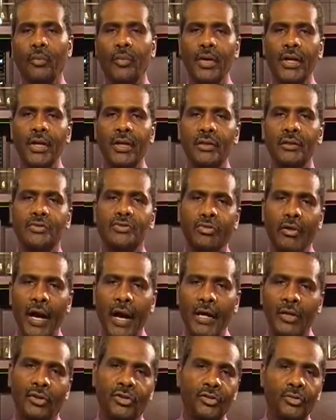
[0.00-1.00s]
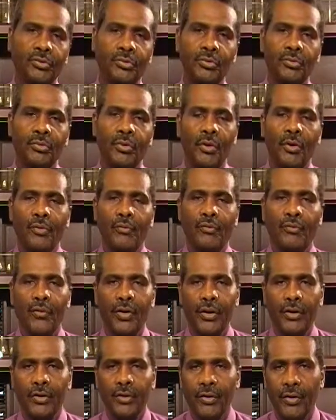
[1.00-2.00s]
we try to
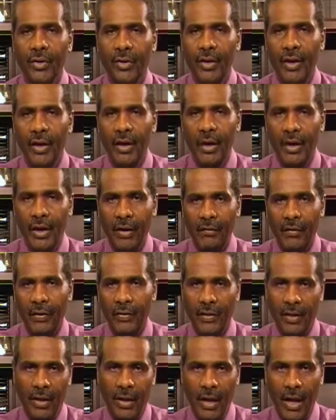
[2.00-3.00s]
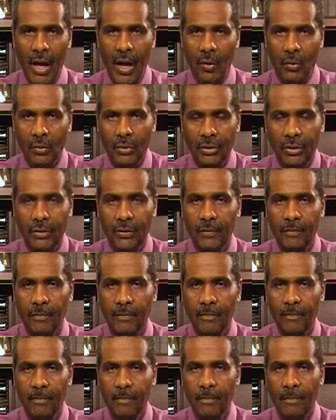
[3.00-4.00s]
figure everything out.
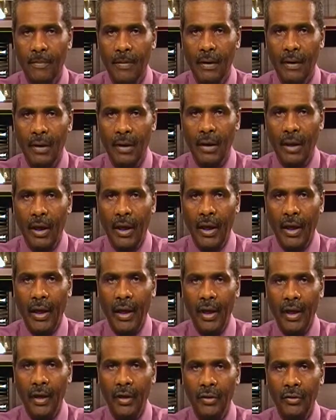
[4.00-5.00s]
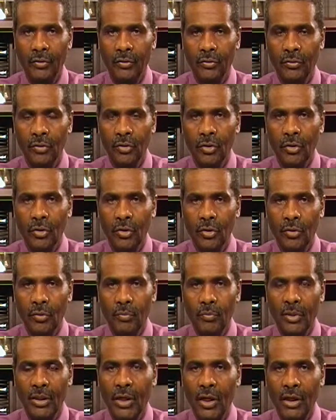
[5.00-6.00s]
And
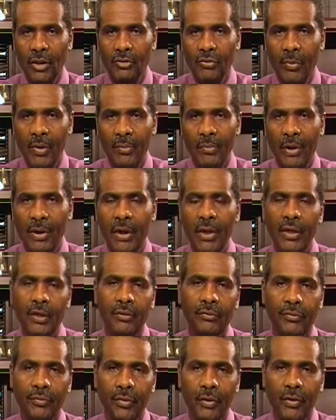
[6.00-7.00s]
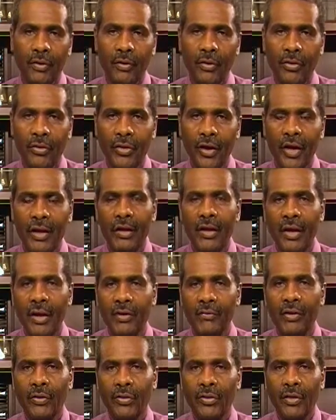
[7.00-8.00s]
because we believe that
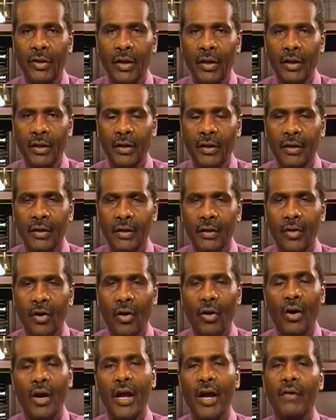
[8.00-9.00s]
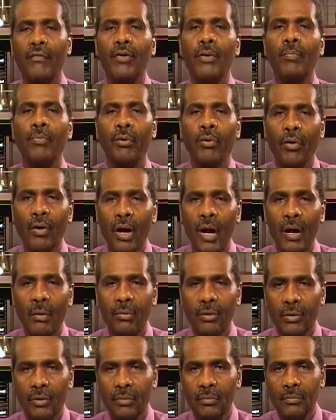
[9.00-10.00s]
everything or every
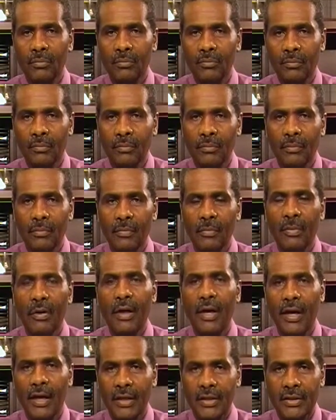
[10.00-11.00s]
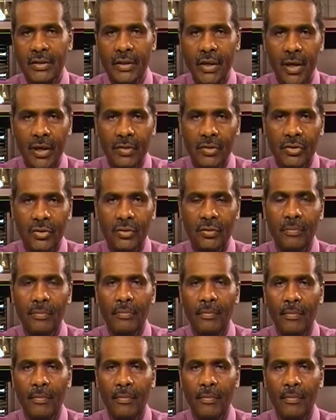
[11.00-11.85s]
problem has an answer.